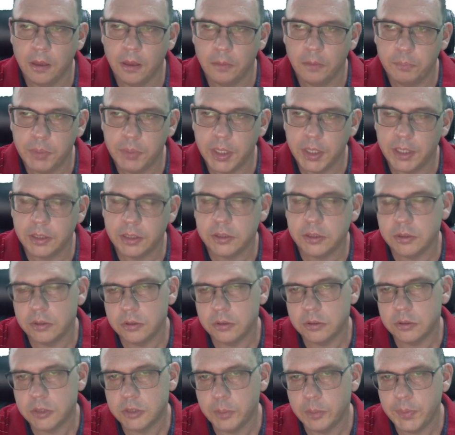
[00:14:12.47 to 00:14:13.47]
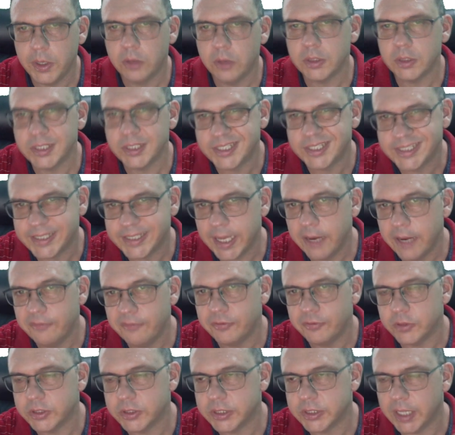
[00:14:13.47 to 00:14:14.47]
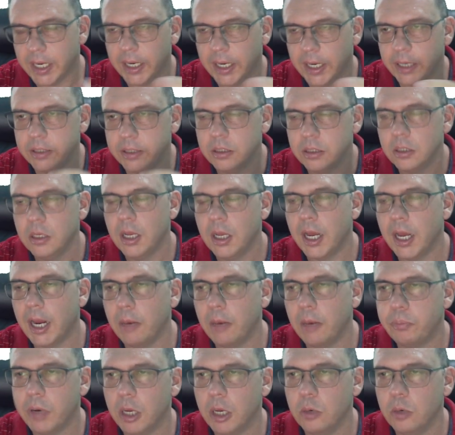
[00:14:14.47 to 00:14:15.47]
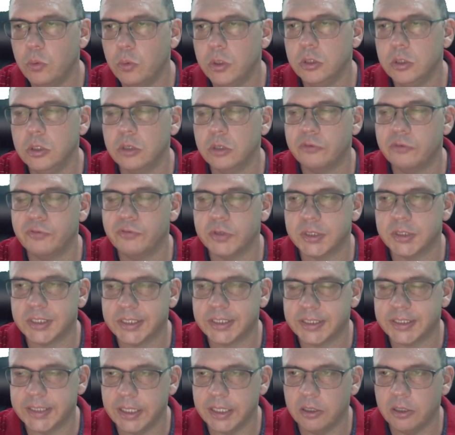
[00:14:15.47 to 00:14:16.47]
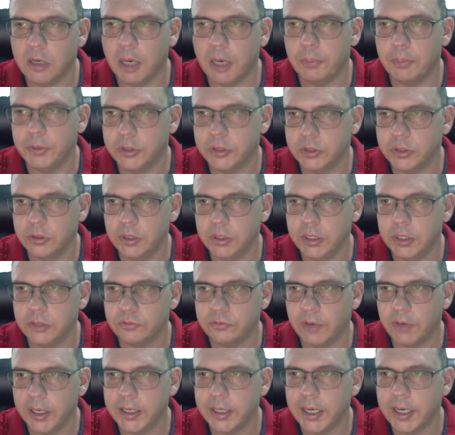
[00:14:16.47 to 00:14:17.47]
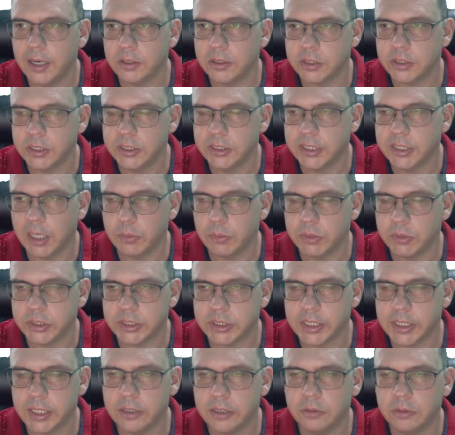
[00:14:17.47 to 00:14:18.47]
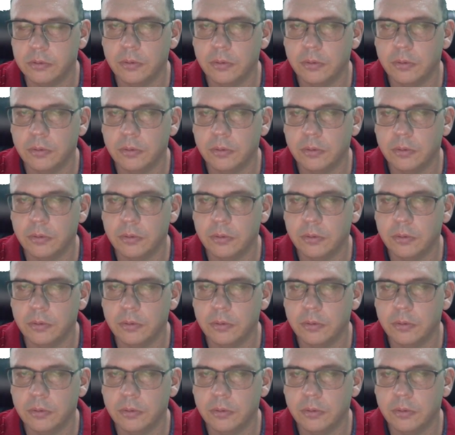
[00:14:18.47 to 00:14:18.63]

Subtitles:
But to be on the safer side, I probably would look for sell opportunities. Right now is a good time to sell